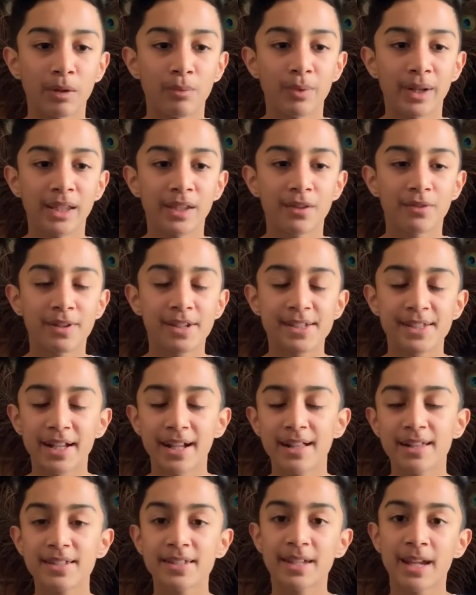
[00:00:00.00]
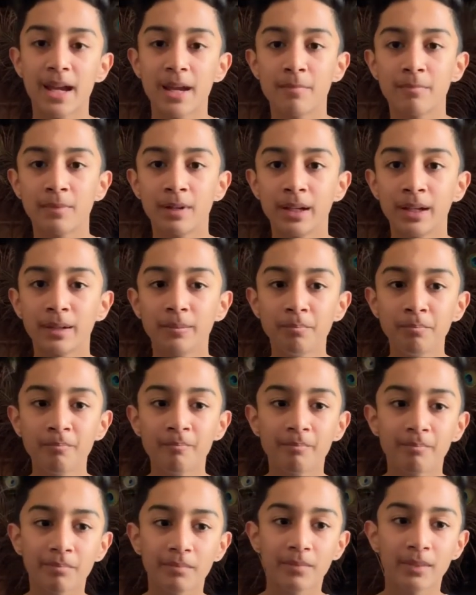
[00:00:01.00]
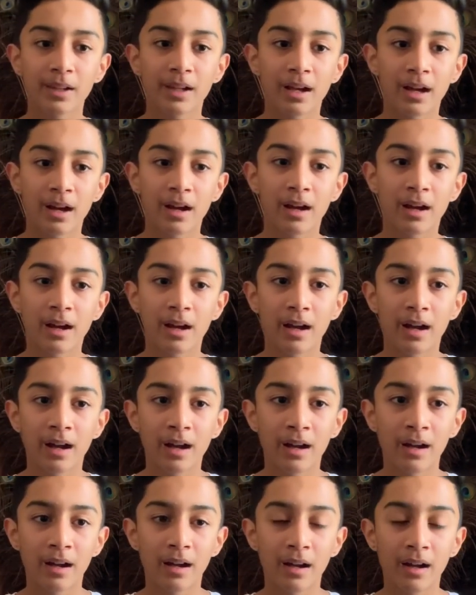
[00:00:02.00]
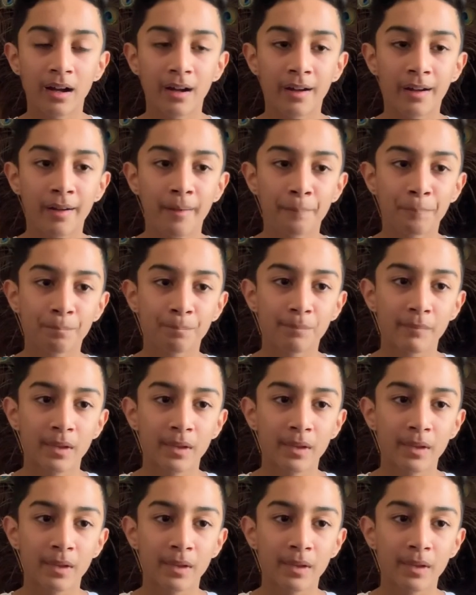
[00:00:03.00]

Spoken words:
When the results came in, I